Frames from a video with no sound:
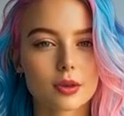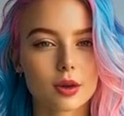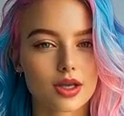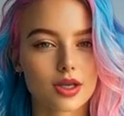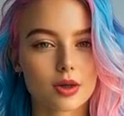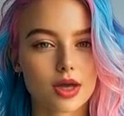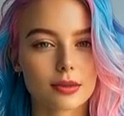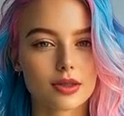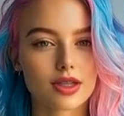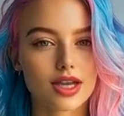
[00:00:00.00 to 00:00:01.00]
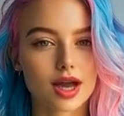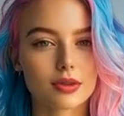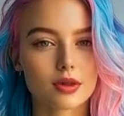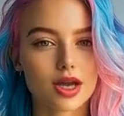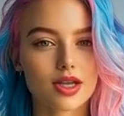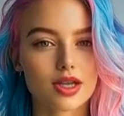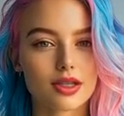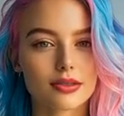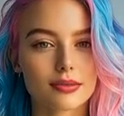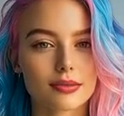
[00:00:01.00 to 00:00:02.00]
applies italic formatting to
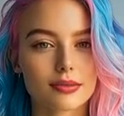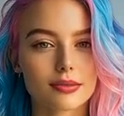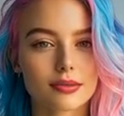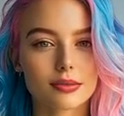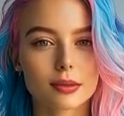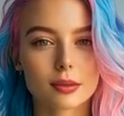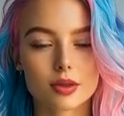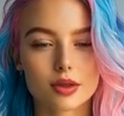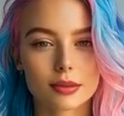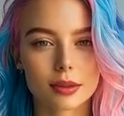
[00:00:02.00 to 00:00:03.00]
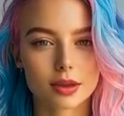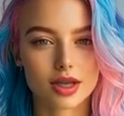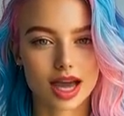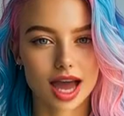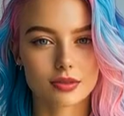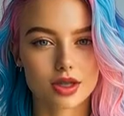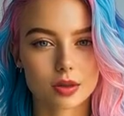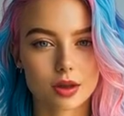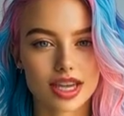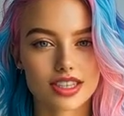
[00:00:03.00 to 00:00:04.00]
certain keywords to help them stand out.
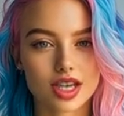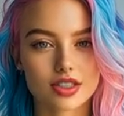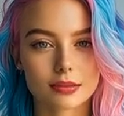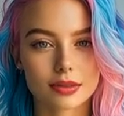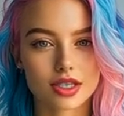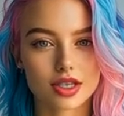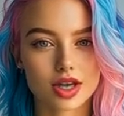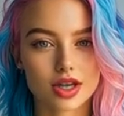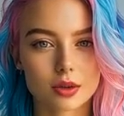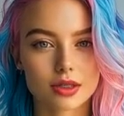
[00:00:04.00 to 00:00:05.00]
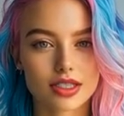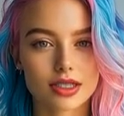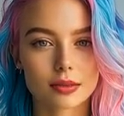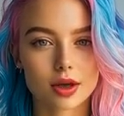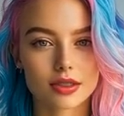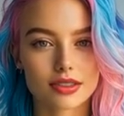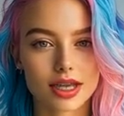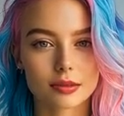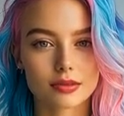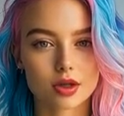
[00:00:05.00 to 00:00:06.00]
While this can be helpful,
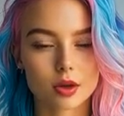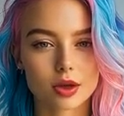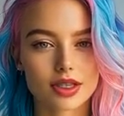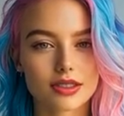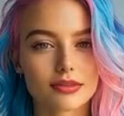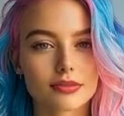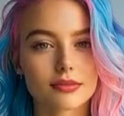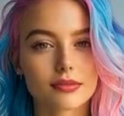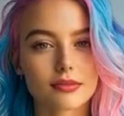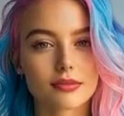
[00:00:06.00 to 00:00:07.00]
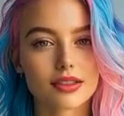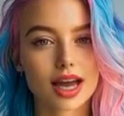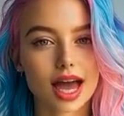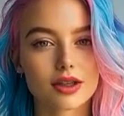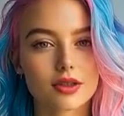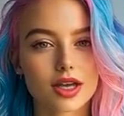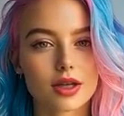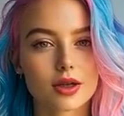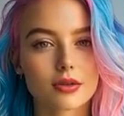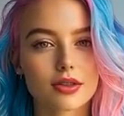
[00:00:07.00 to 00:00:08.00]
it can also be distracting if you
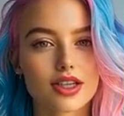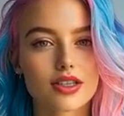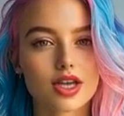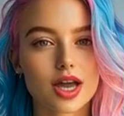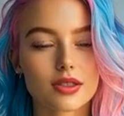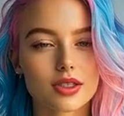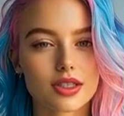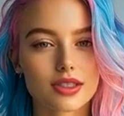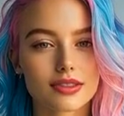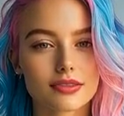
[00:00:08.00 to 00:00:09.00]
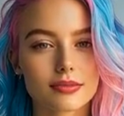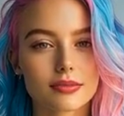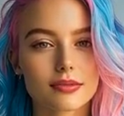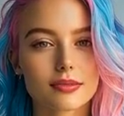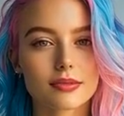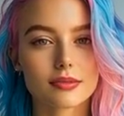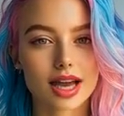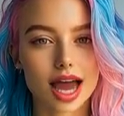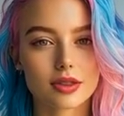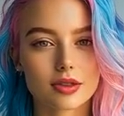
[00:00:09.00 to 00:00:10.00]
prefer a different style.
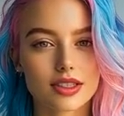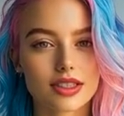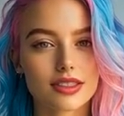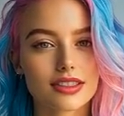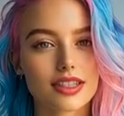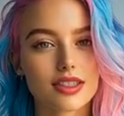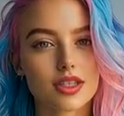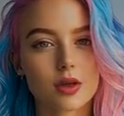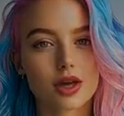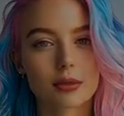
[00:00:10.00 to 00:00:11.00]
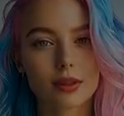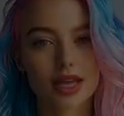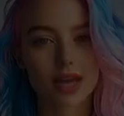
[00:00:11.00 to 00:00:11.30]
Let's go through how to change